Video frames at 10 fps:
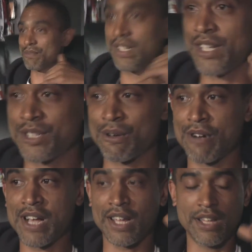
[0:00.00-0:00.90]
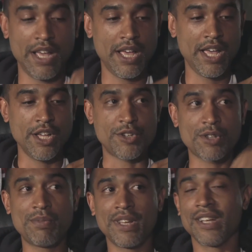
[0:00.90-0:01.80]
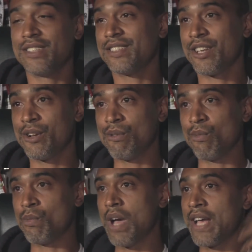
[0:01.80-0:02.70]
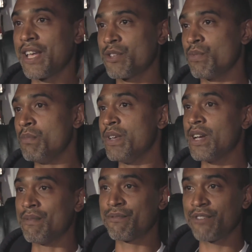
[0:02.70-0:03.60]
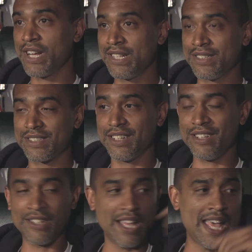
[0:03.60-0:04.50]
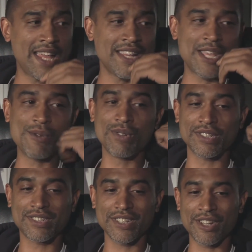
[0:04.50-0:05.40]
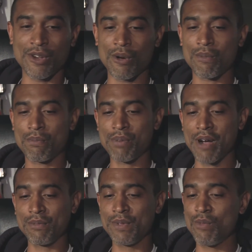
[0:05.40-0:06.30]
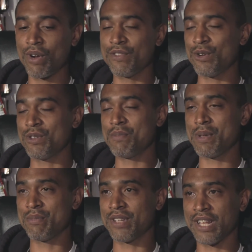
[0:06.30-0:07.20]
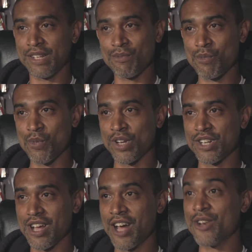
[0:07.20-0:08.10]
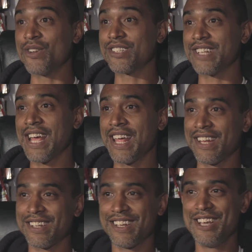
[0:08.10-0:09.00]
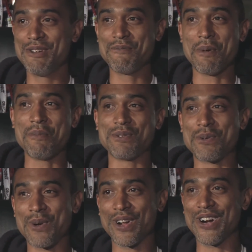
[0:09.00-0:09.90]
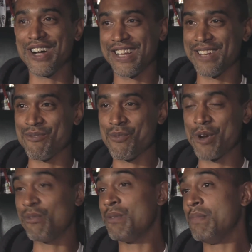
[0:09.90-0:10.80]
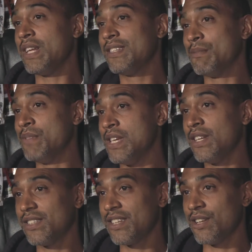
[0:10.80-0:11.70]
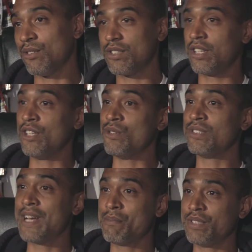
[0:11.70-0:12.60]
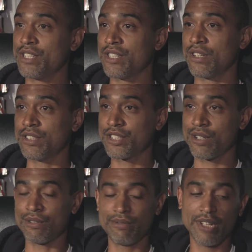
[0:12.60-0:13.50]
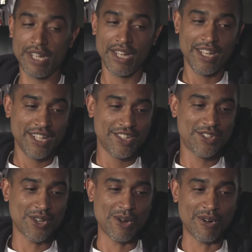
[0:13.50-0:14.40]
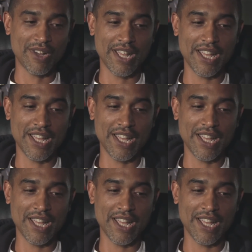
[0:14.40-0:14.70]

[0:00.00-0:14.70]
CHRY, just because, you know, I guess we'd become friends, and he was, you know, probably one of the only people that would understand what was going on and what it would mean to be, you know, to lose that position on the show. So